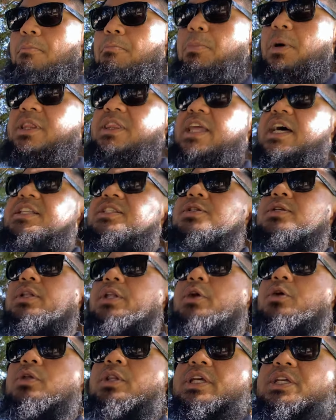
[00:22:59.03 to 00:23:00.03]
But that's
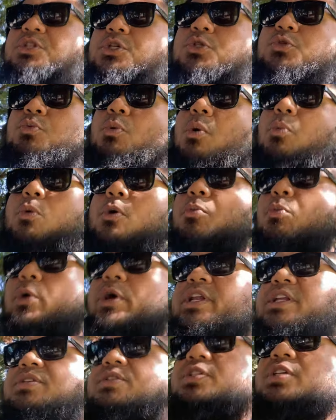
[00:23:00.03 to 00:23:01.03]
literally just what we're
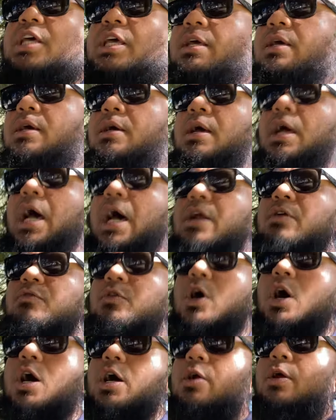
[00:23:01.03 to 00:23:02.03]
witnessing out
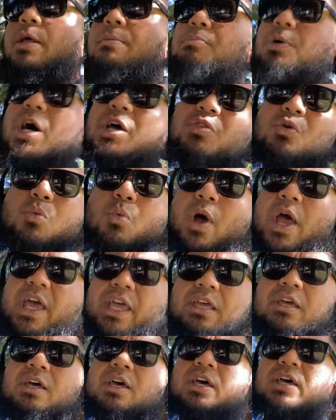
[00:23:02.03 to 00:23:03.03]
of Conor. And by the
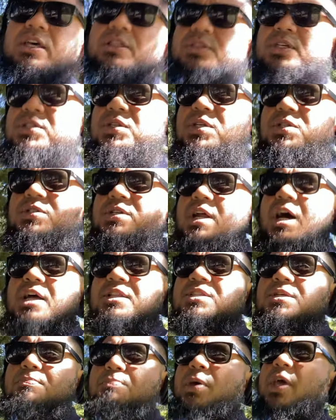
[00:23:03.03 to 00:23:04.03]
way, this is
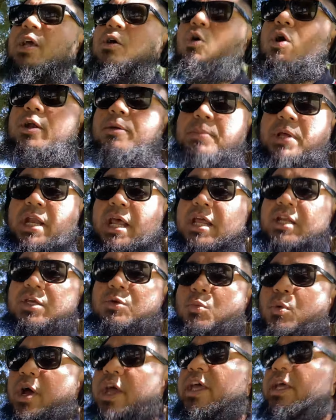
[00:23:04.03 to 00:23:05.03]
not to pick on him in
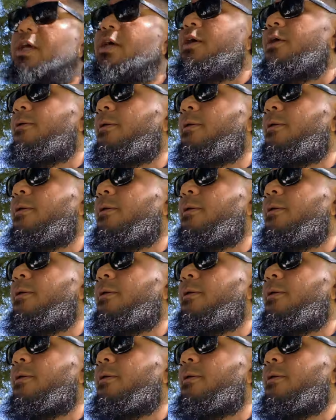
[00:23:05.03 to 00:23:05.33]
any way.